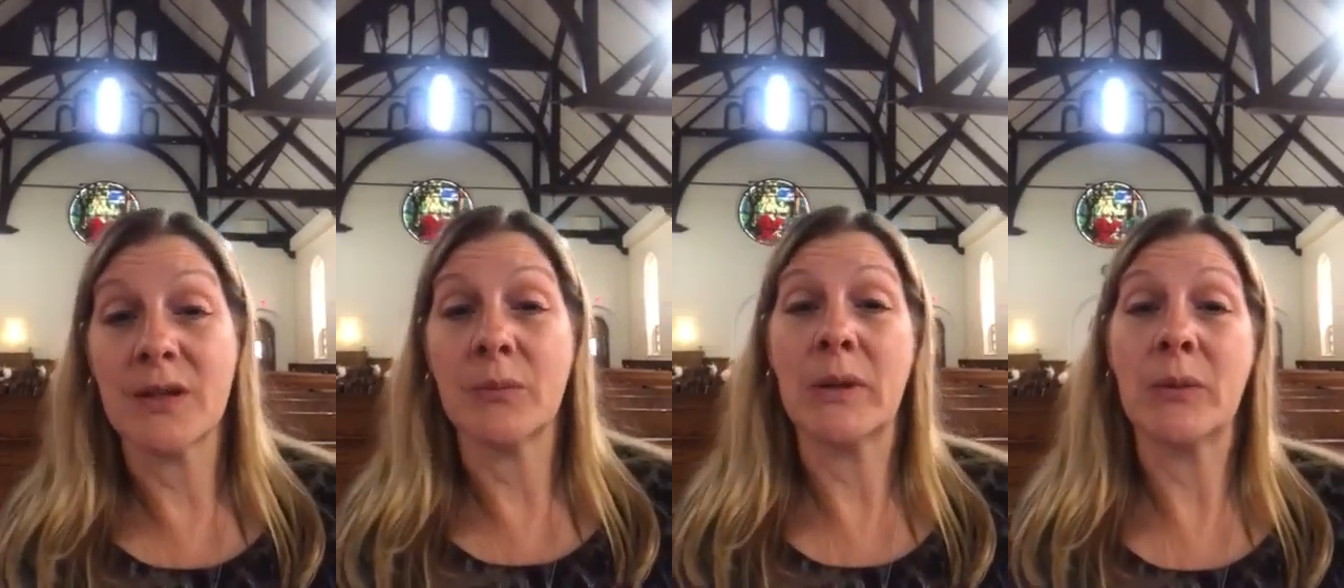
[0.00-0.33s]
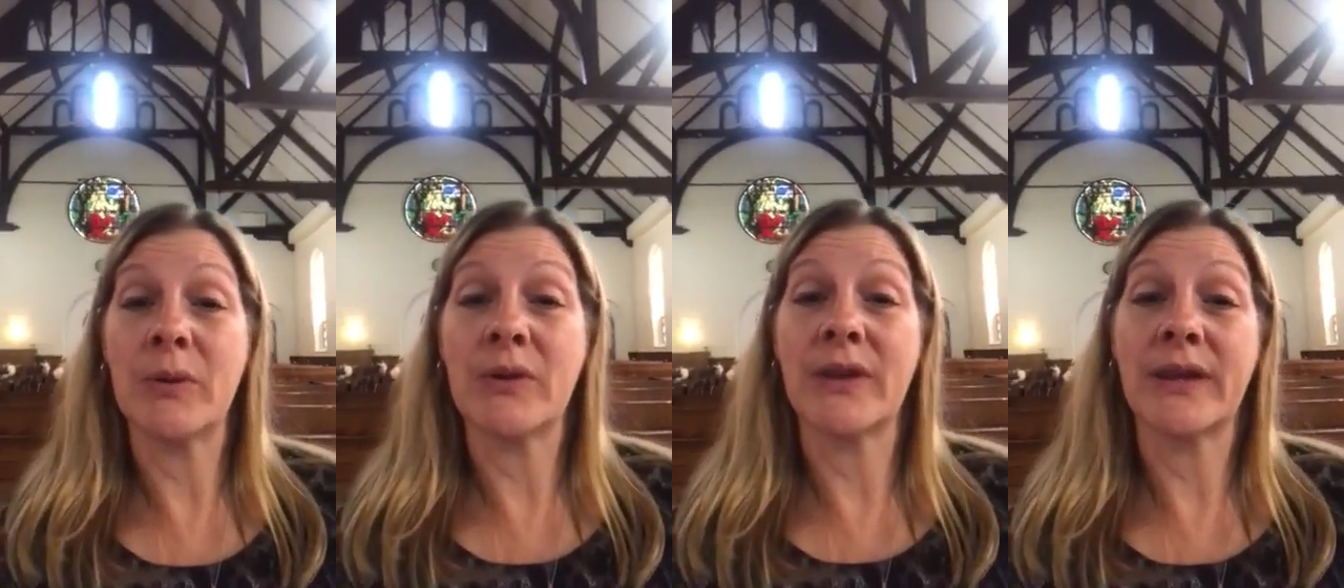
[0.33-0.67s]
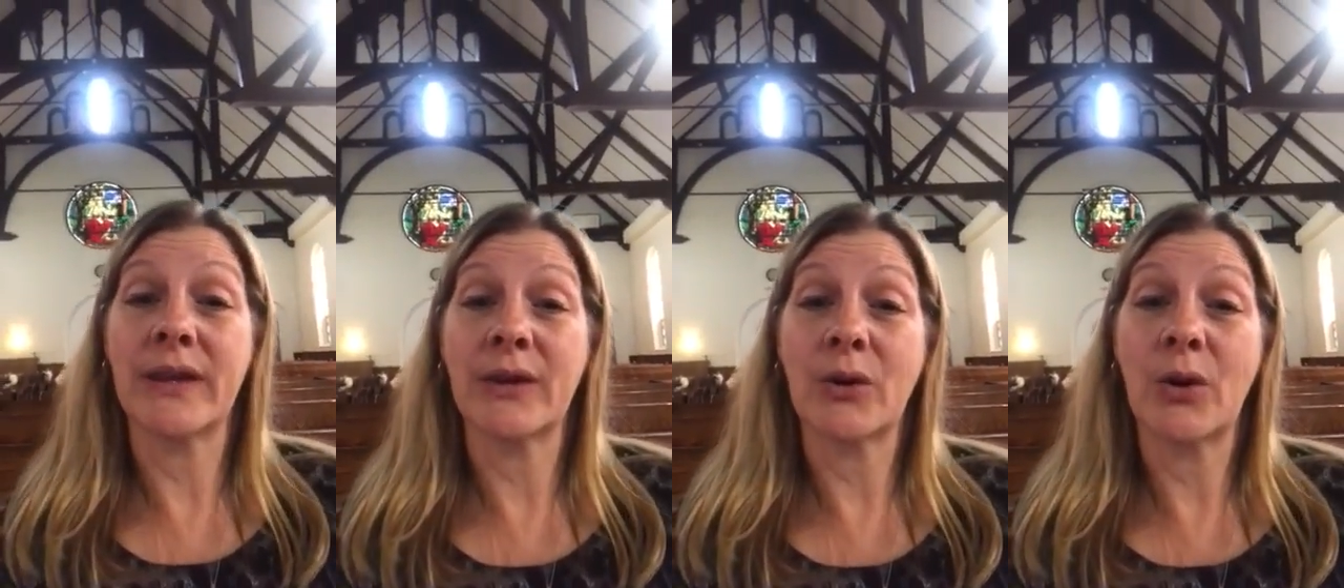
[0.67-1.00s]
and maybe they
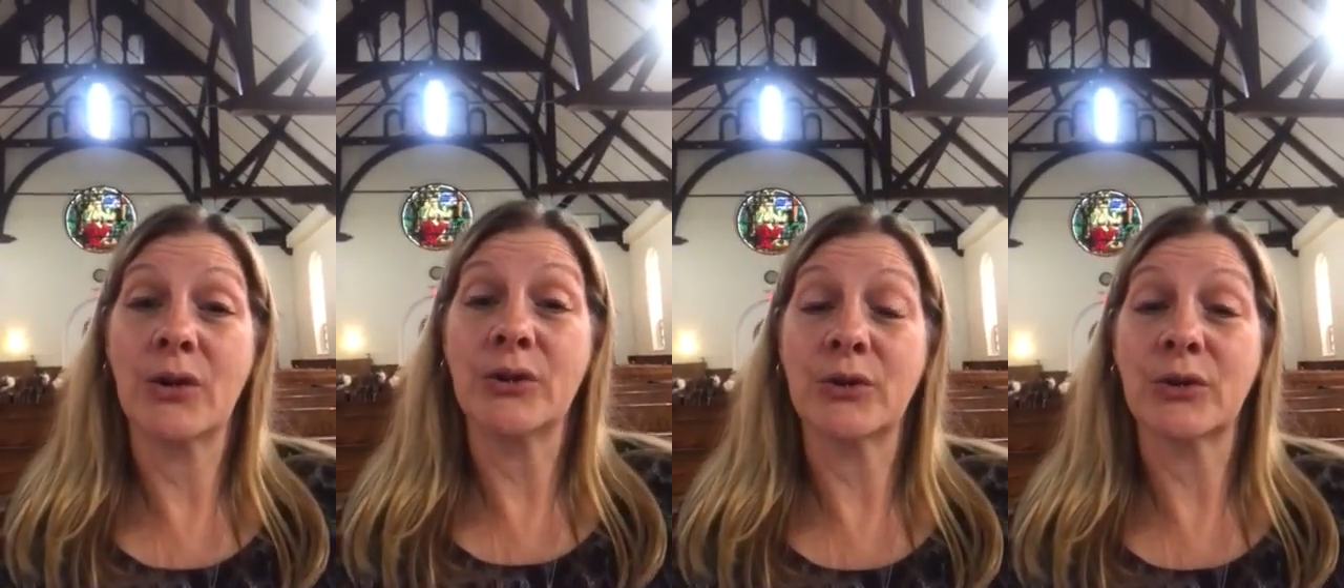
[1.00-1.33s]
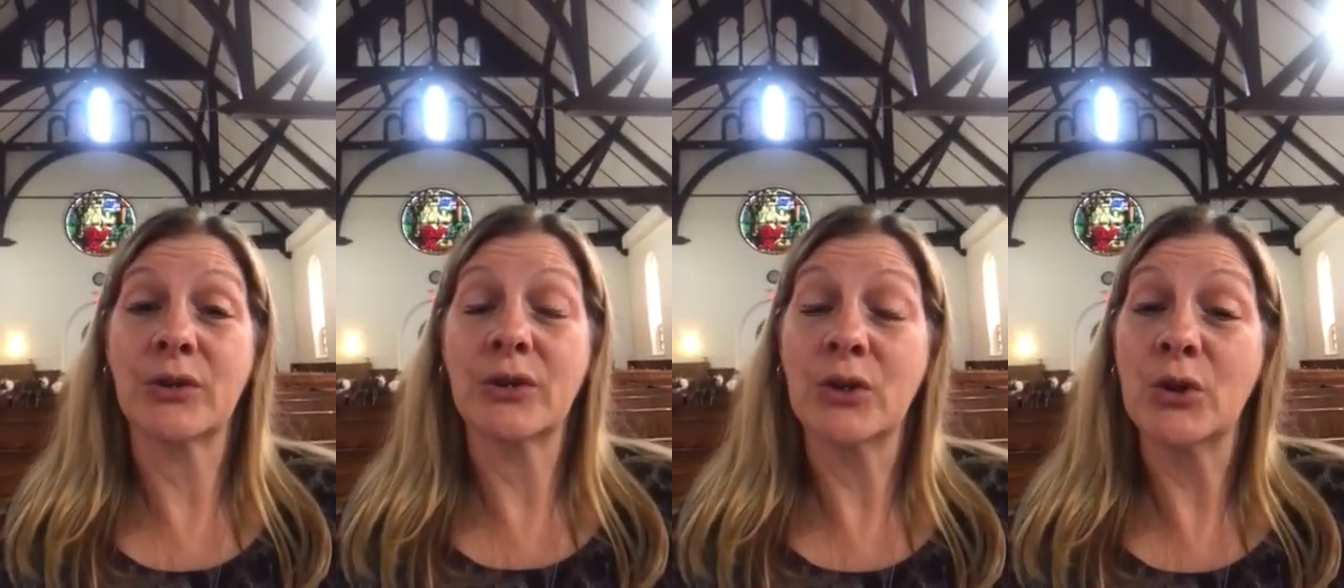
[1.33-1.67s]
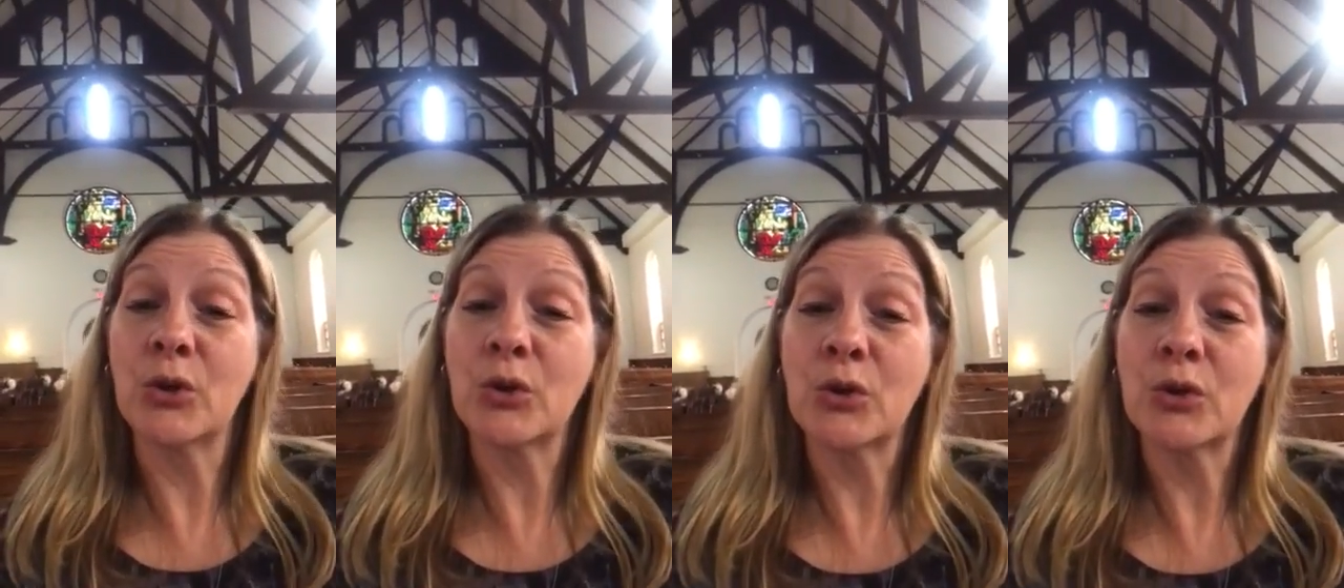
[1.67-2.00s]
get on your
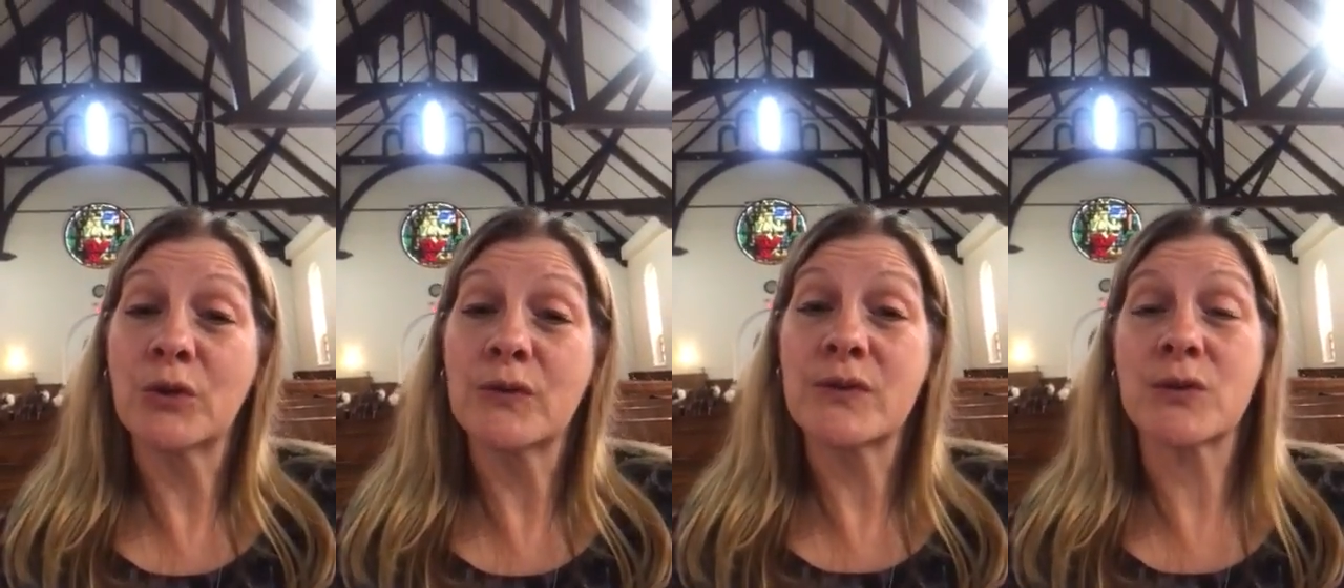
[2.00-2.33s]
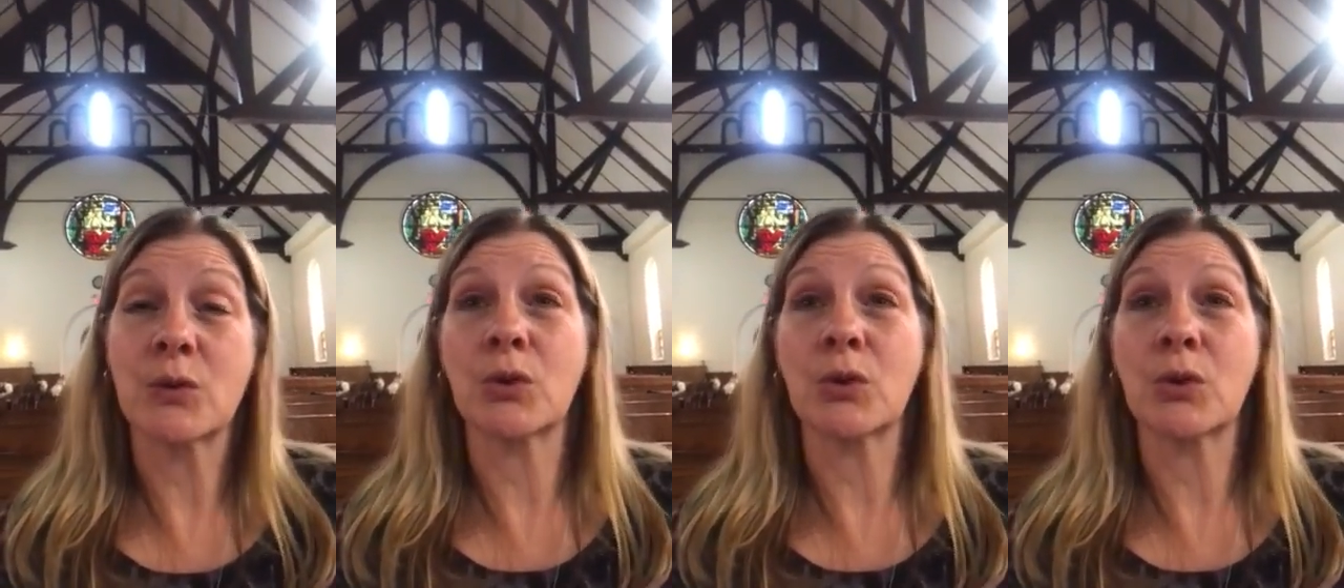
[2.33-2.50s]
nerves,